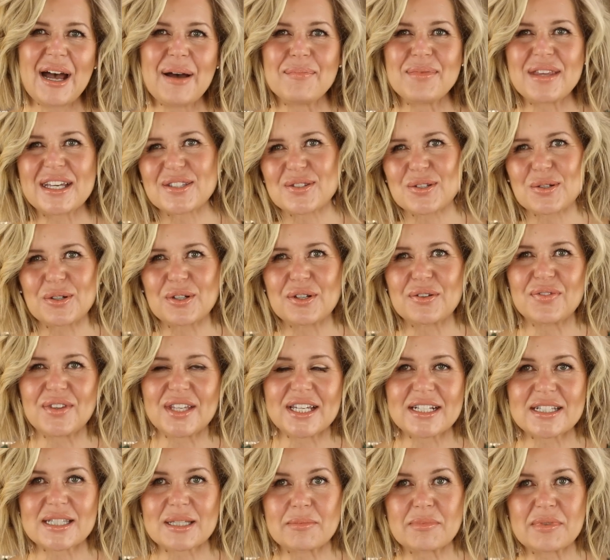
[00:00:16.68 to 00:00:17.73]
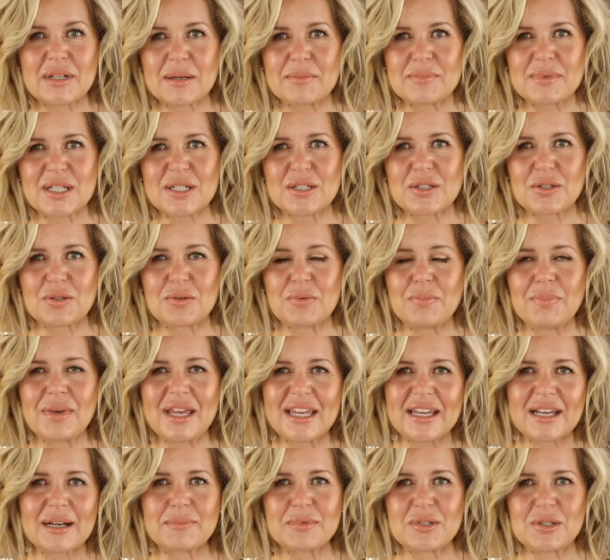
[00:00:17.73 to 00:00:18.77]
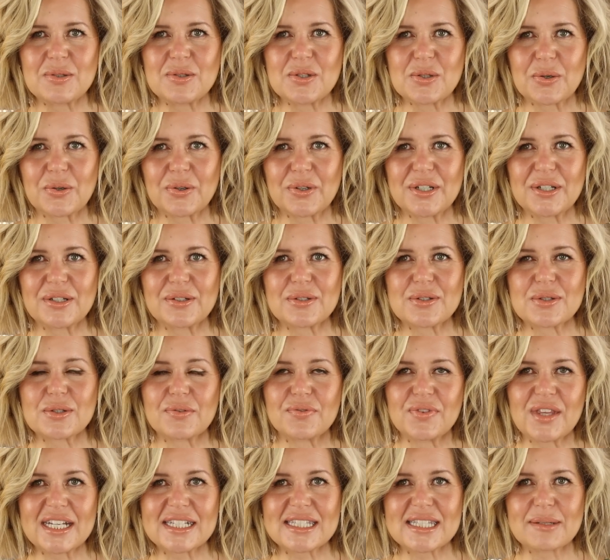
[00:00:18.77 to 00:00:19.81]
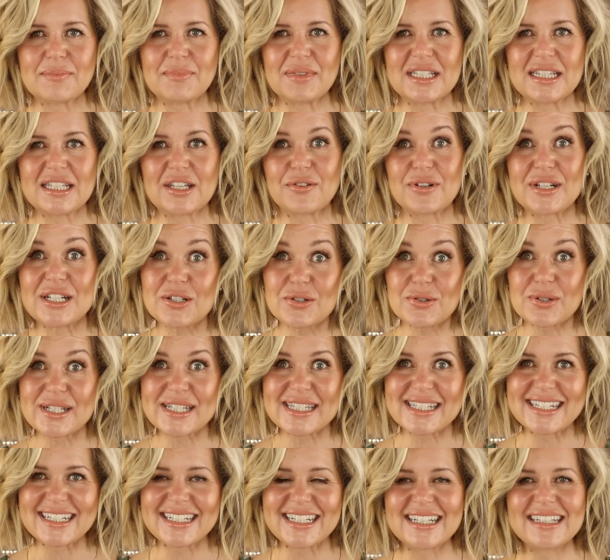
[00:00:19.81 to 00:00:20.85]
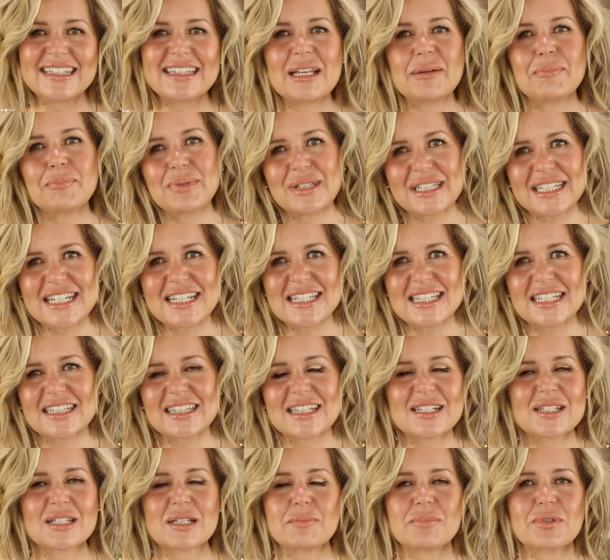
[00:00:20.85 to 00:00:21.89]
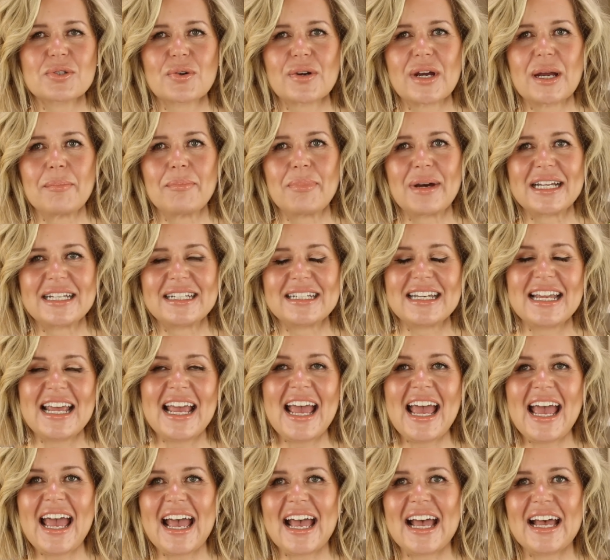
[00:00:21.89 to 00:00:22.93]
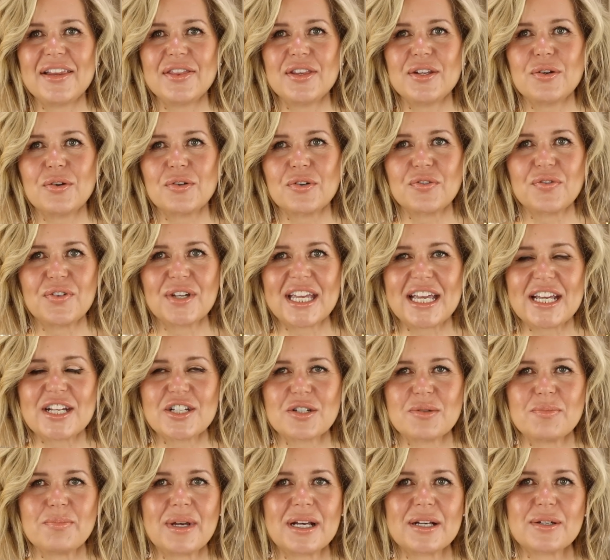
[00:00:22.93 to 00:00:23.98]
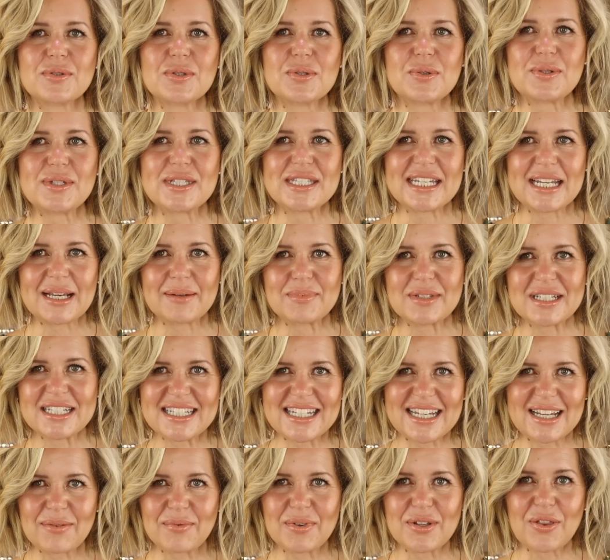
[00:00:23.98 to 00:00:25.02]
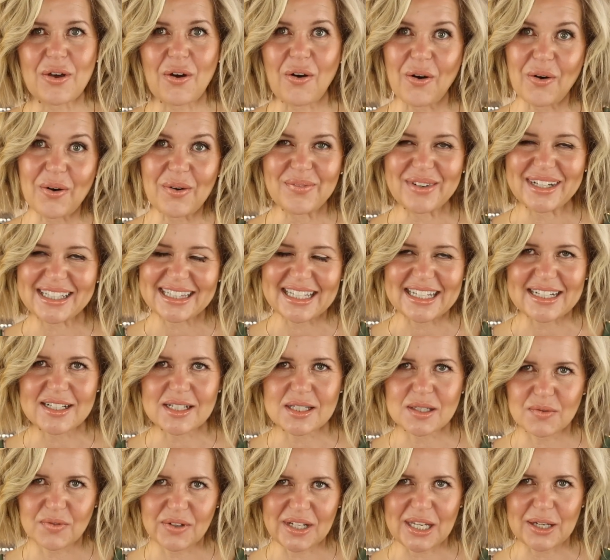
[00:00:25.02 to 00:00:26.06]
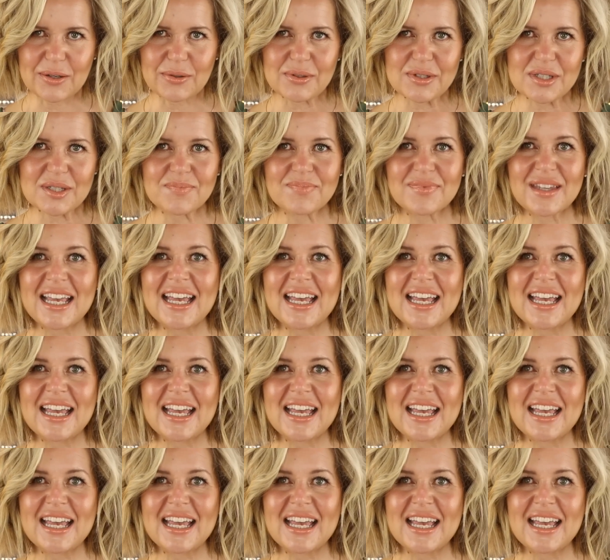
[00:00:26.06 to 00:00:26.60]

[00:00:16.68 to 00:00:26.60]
that sort of thing. Sometimes I do makeup tutorials, so if that's something you're interested in, then please hit the subscribe button and the notification bell so you stay up to date with all my latest videos.